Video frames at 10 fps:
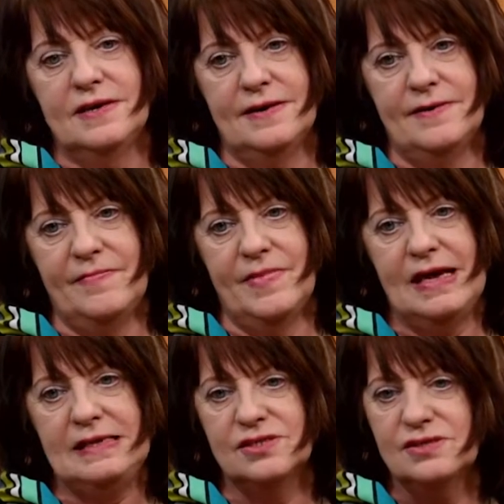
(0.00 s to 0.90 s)

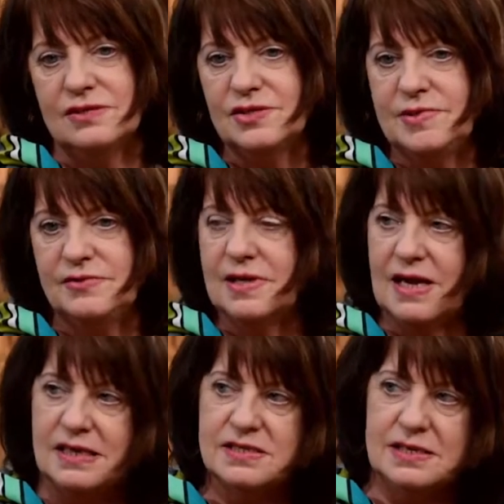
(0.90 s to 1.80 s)
It's going to be a
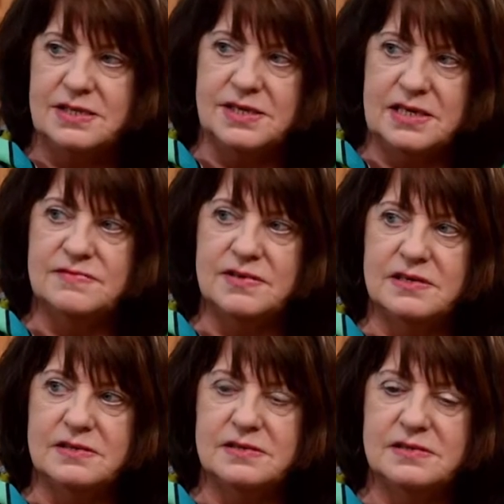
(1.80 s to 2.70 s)
really exciting year for
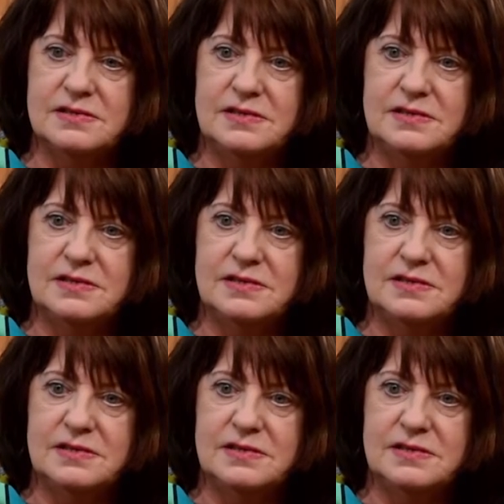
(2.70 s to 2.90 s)
London.